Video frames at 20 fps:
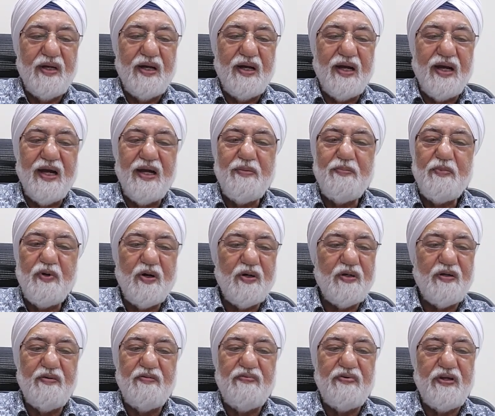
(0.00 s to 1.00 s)
I am not
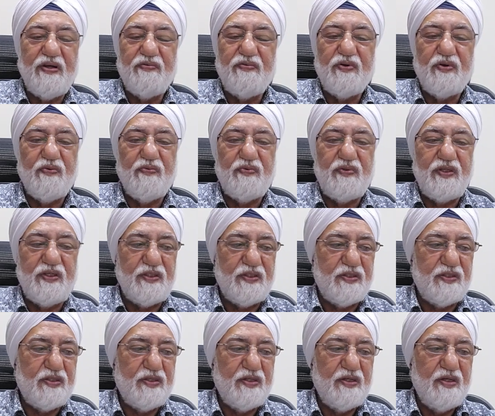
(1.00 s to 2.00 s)
in favor of
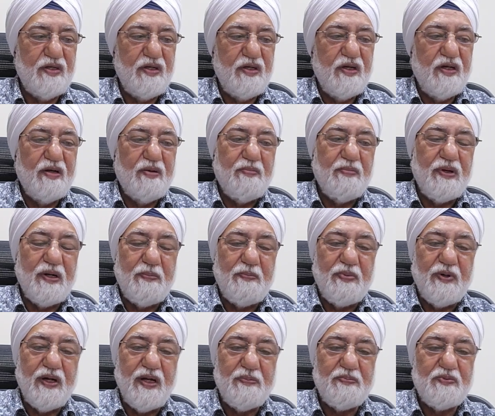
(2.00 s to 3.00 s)
this, but
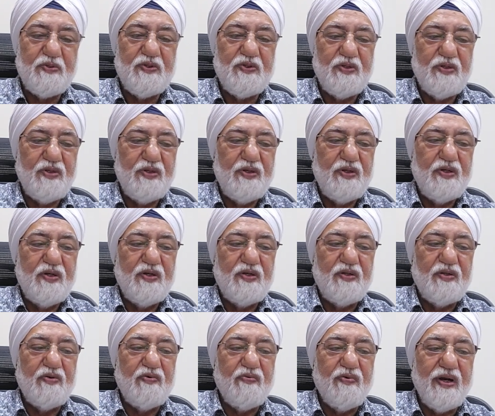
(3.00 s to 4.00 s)
perhaps
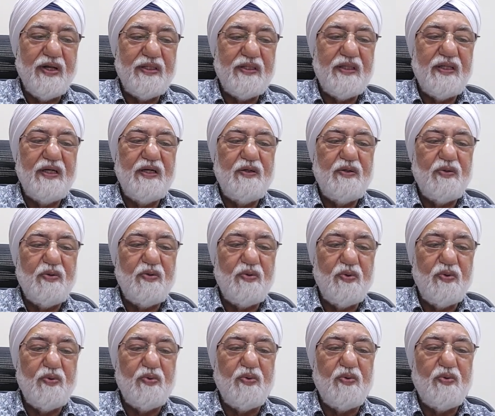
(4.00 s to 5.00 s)
the right thing to
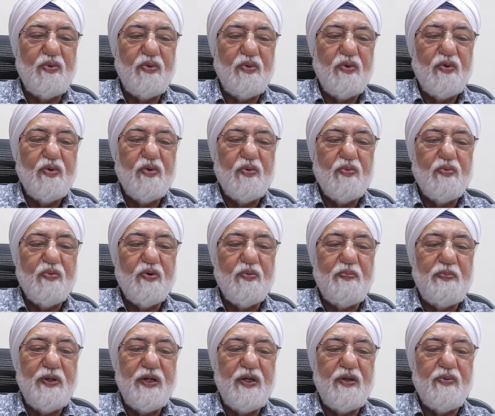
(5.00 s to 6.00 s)
do would
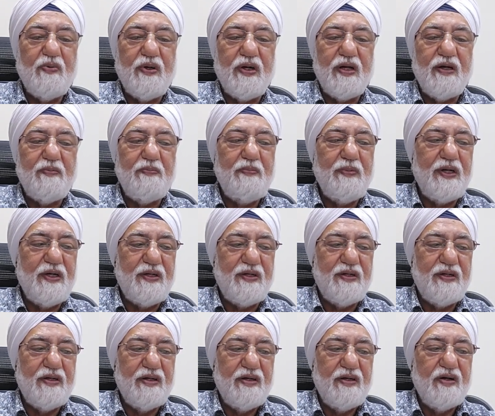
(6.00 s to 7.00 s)
be to admit
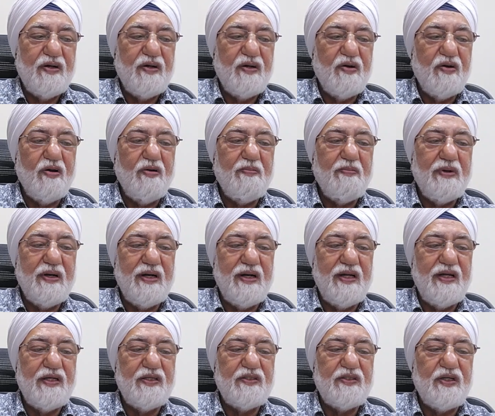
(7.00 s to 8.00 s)

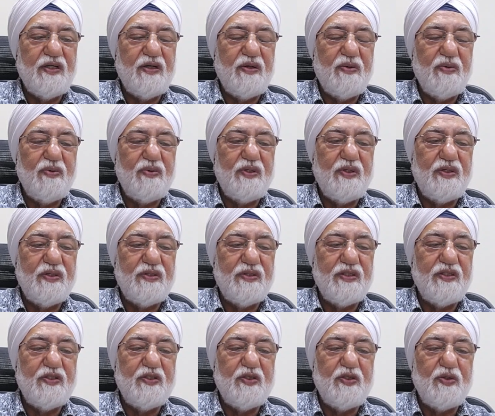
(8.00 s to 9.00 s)
non-Malays into these
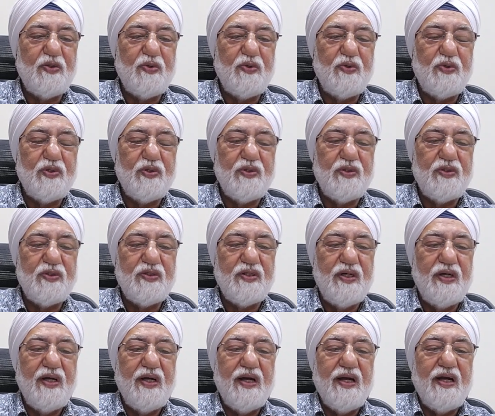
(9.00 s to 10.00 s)
institutions
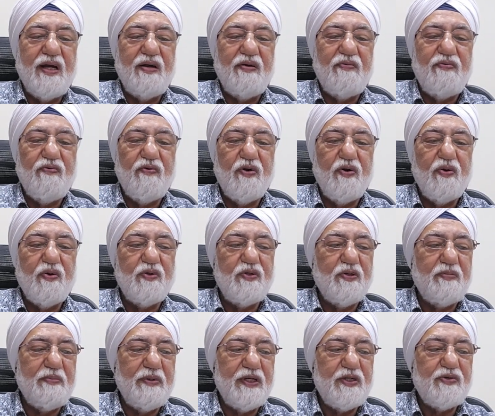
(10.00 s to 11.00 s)
and follow the
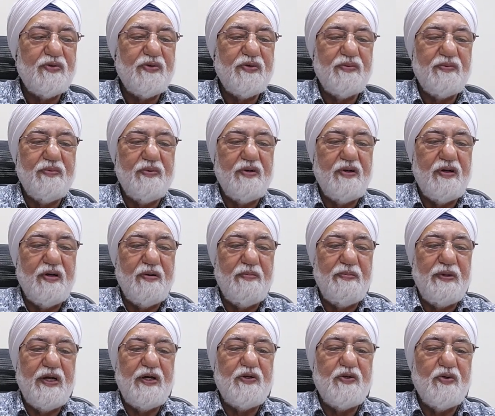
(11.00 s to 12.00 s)

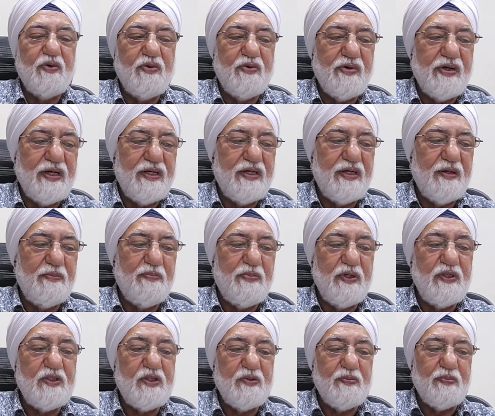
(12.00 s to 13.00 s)
meritocratic
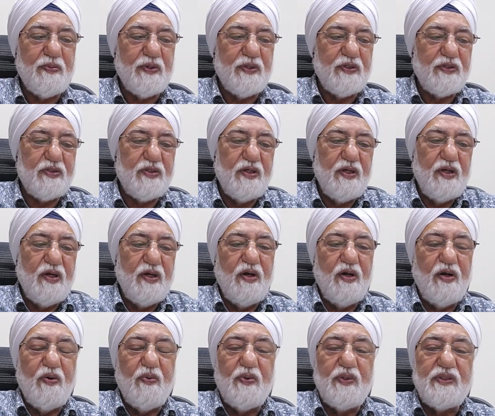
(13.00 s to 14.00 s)
principles
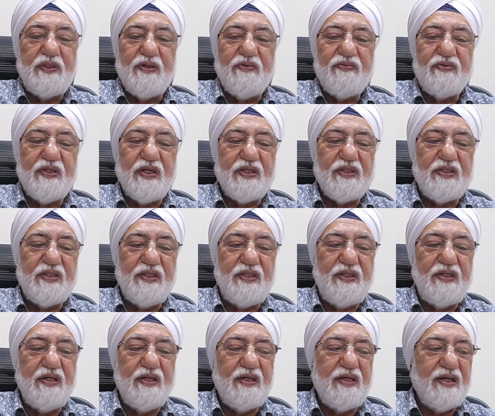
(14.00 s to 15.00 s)
which have
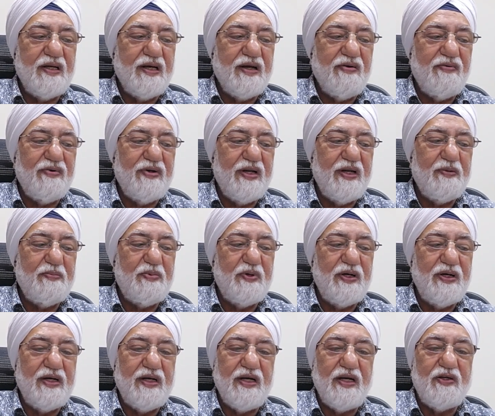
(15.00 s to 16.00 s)
succeeded in our
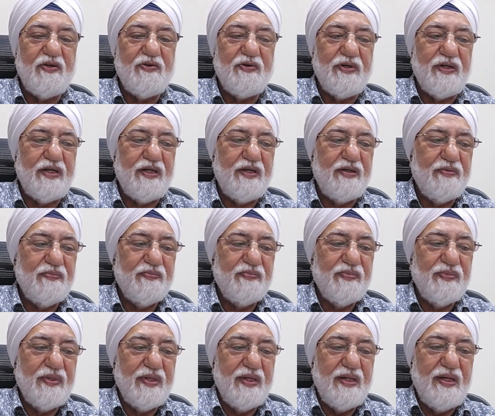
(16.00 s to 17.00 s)
neighboring country.
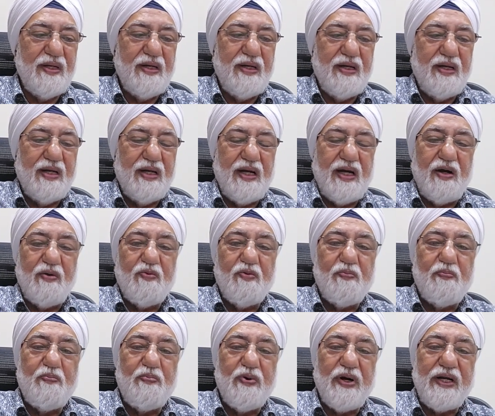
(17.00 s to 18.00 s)
Our
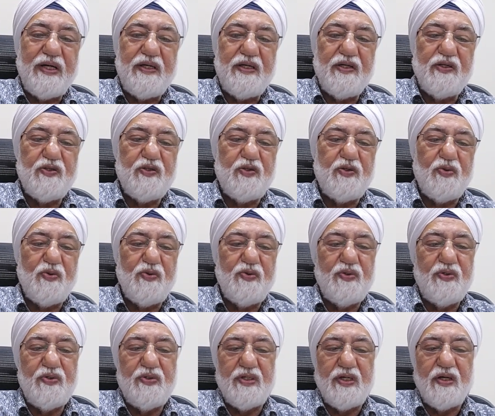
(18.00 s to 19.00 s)
brightest
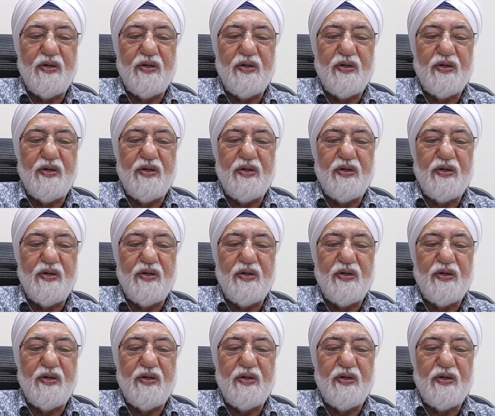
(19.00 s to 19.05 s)
students are